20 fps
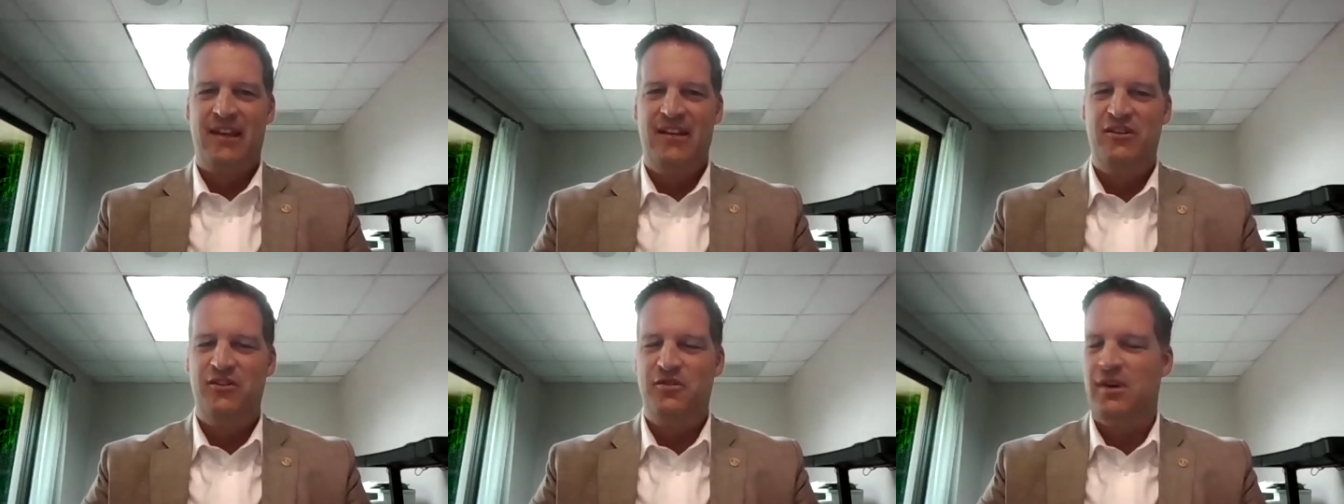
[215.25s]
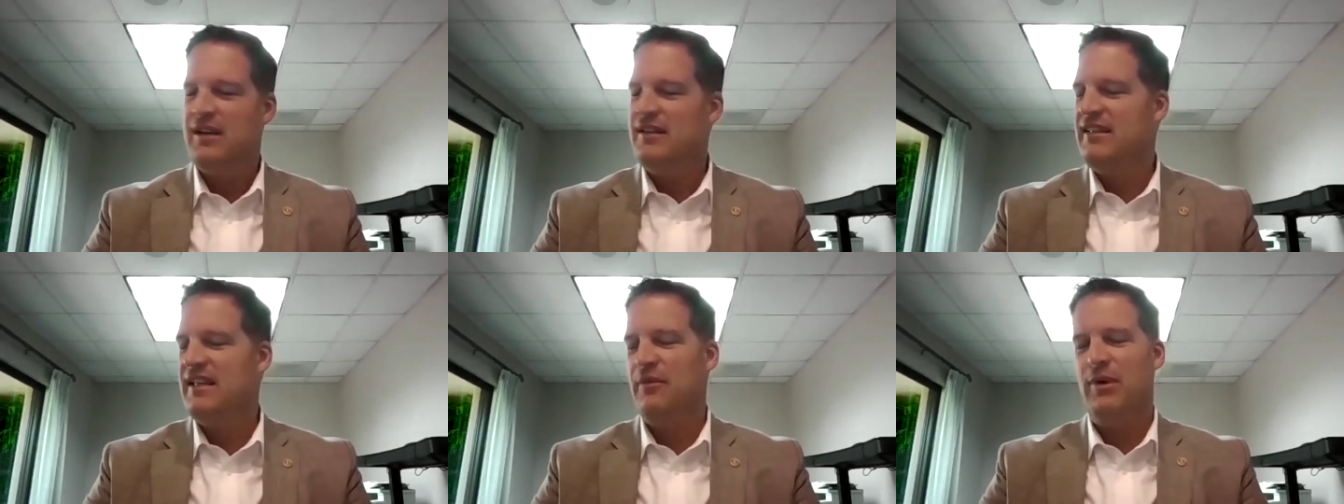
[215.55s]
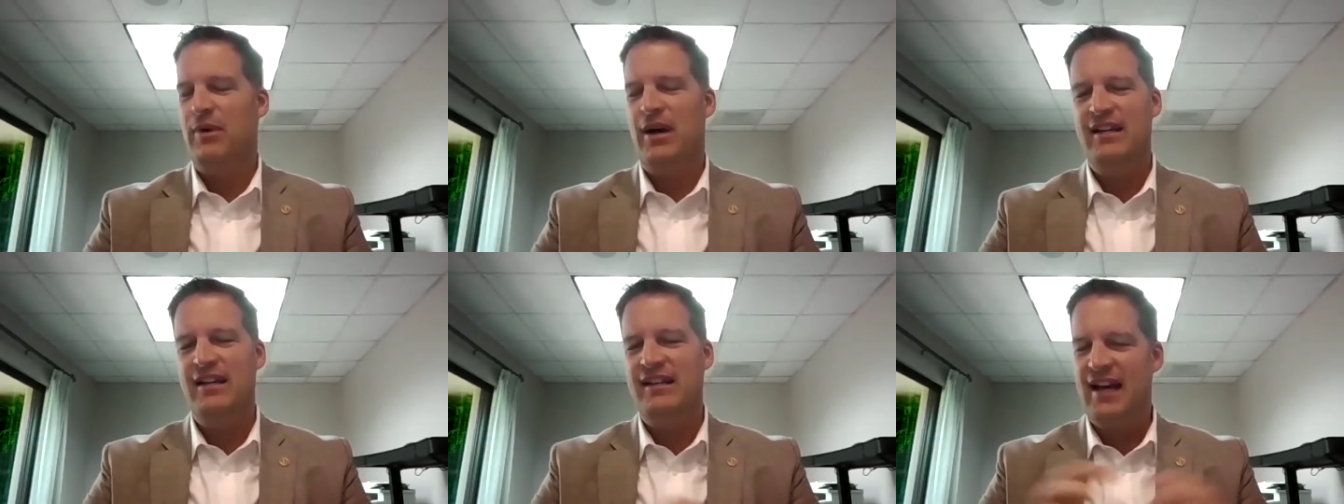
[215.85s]
And so I
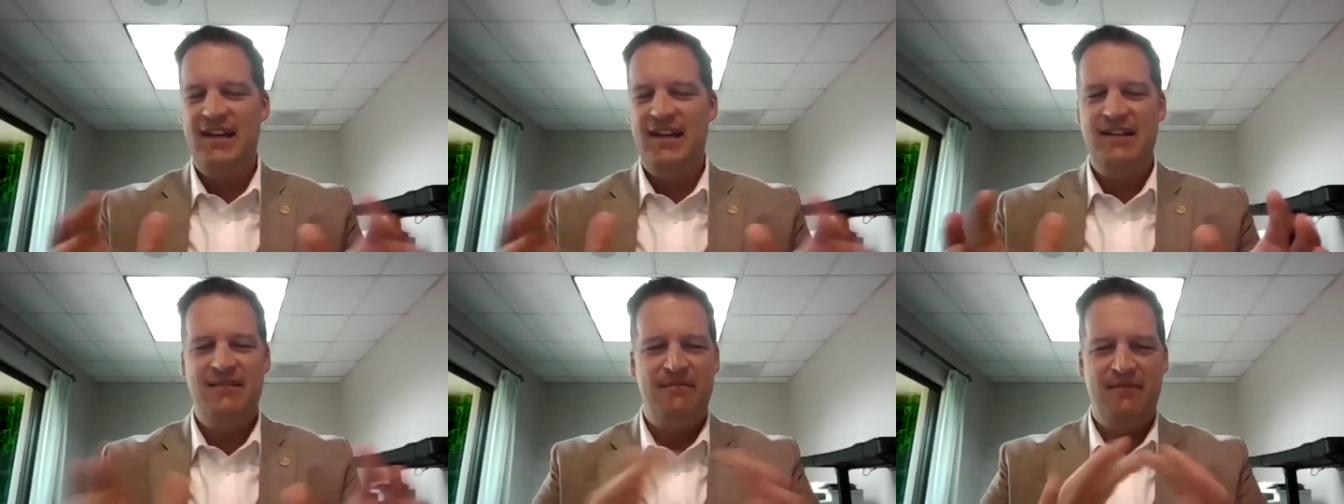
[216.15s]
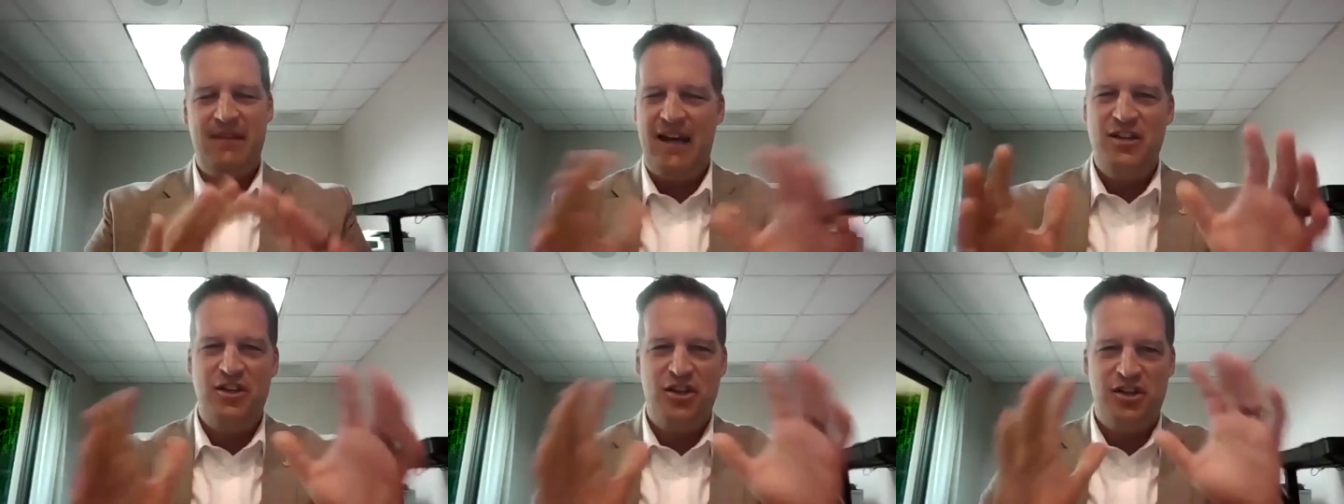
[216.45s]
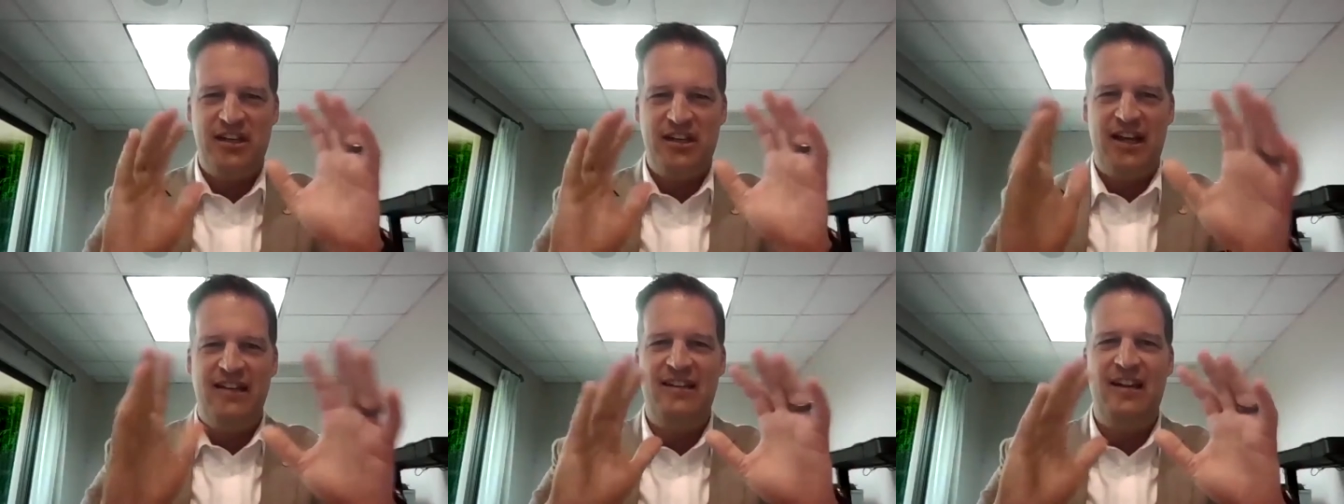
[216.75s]
said, Well, I, I, I
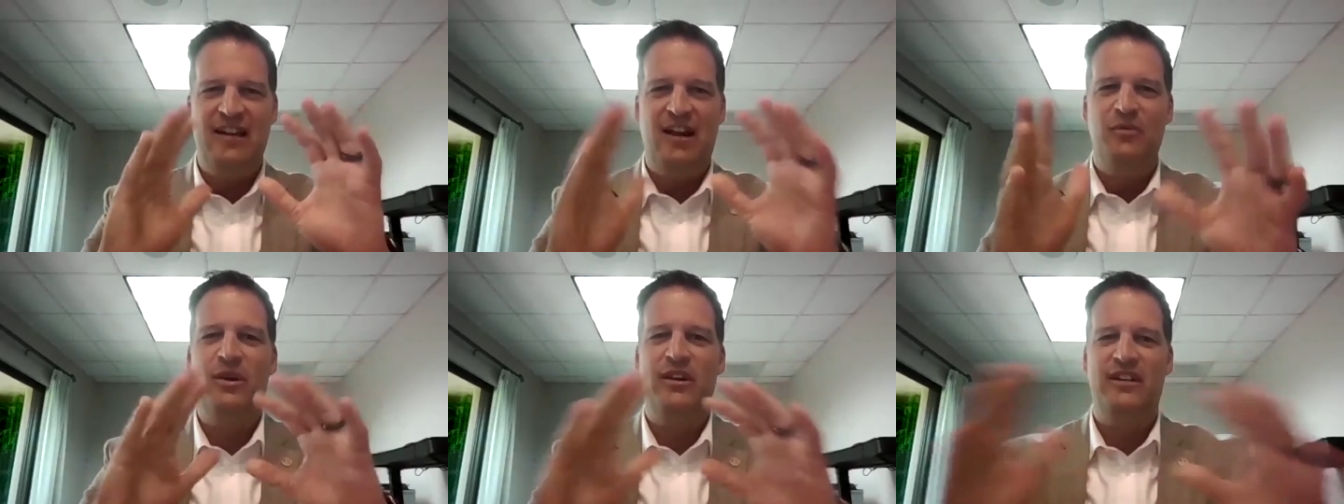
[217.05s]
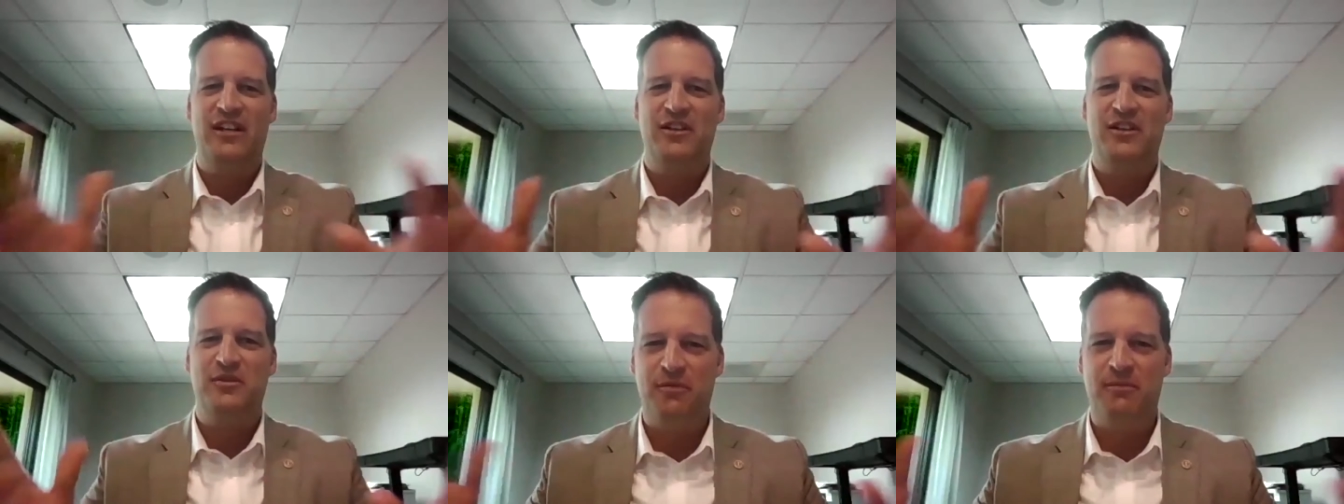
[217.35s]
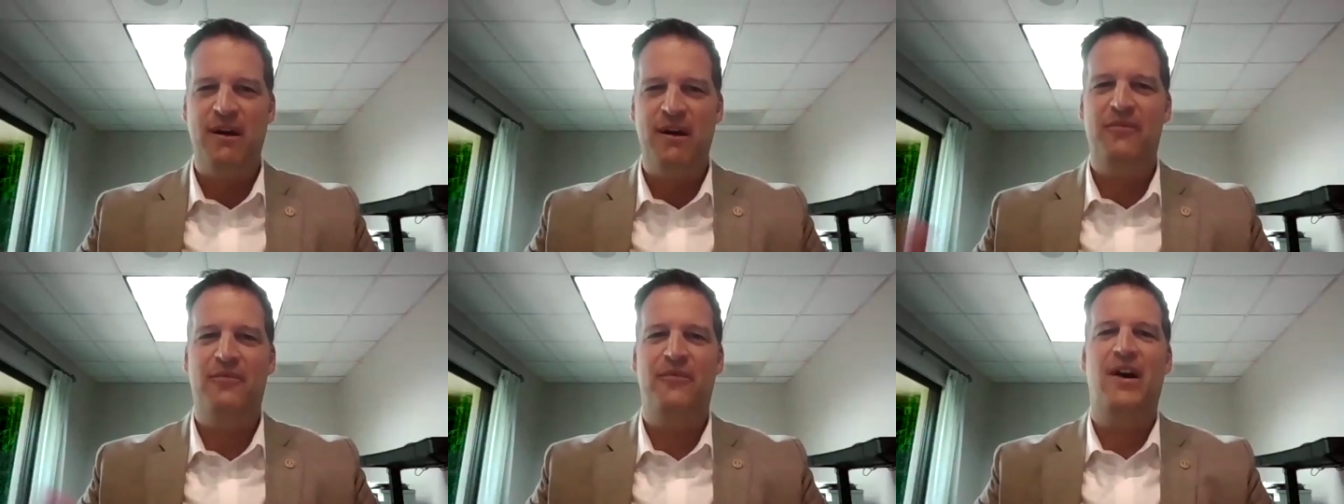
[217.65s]
just got done with this
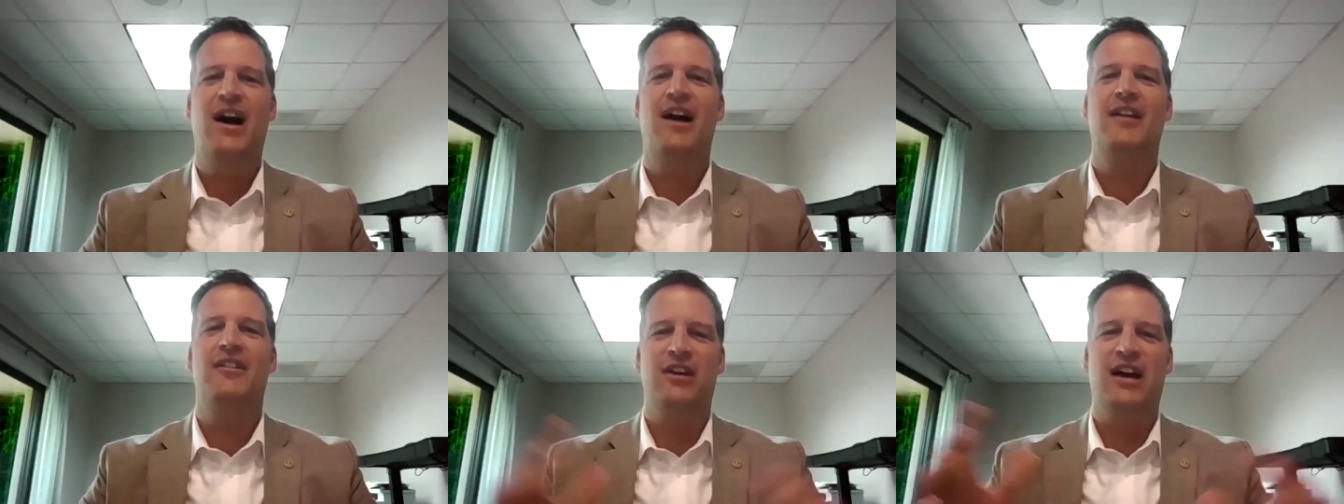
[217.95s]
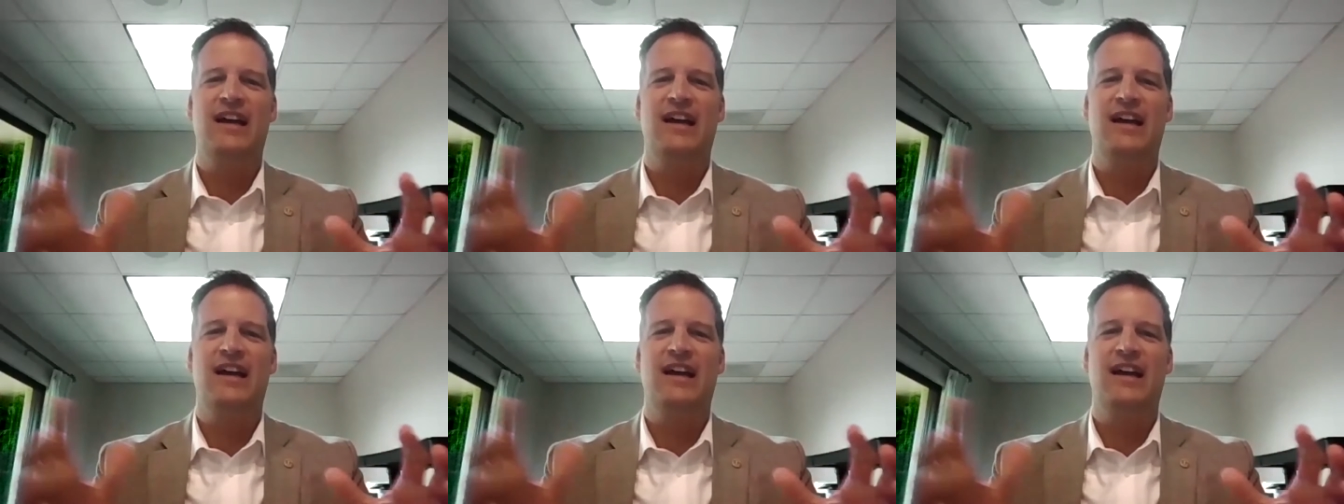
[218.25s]
with my father.